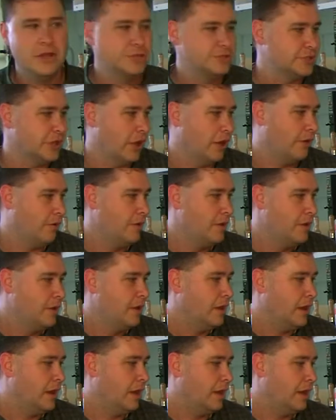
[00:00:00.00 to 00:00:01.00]
So
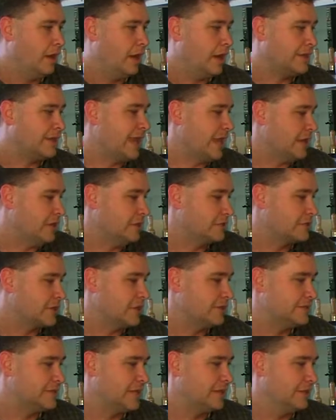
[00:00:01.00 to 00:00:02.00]
again, it's
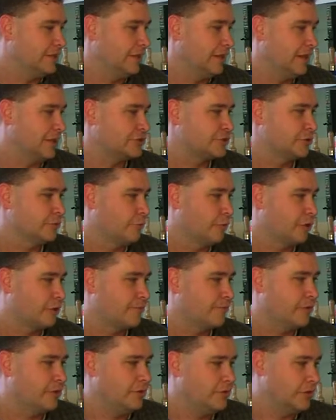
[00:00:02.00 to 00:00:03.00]
going to take a little extra
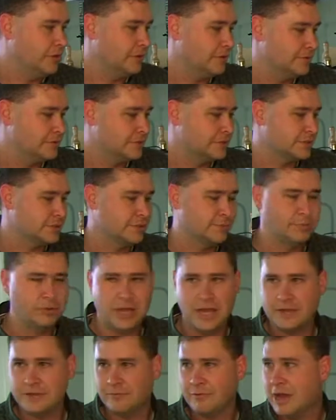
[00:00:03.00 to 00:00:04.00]
work for you to
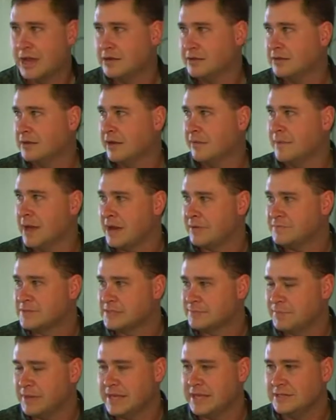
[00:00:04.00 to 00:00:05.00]
supply the right amount of
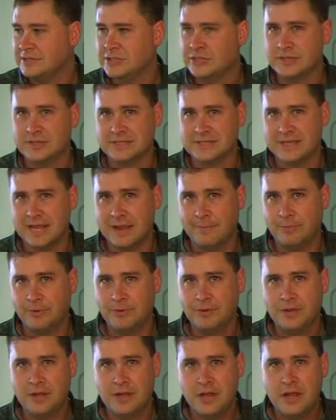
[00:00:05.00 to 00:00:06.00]
speed to the
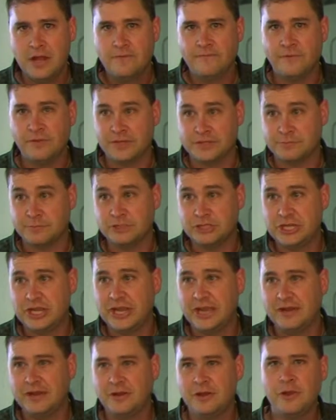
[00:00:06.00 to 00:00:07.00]
sample for this
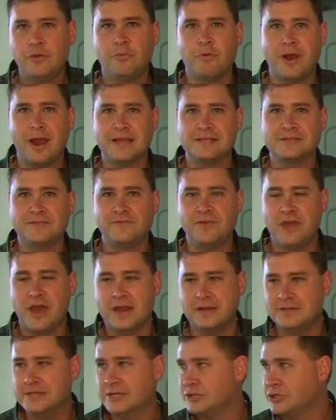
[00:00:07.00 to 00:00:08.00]
machine, whereas if you
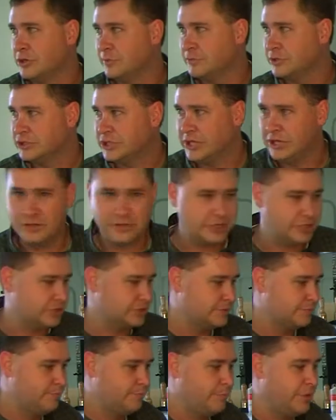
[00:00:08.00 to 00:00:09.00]
had a digital machine, you could
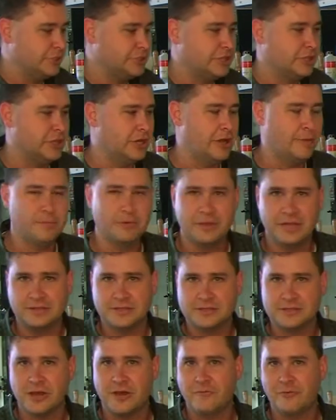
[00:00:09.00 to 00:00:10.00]
just punch in the number that
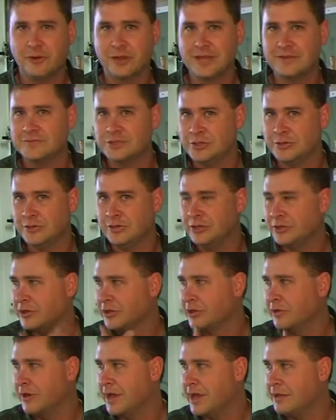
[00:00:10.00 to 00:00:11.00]
the software gives you and you
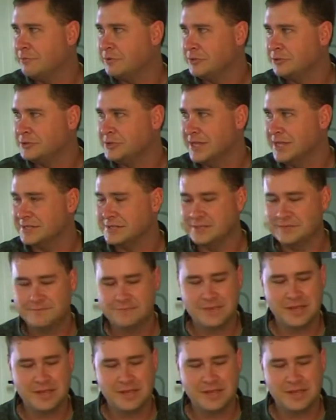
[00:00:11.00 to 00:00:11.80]
can go ahead with your test.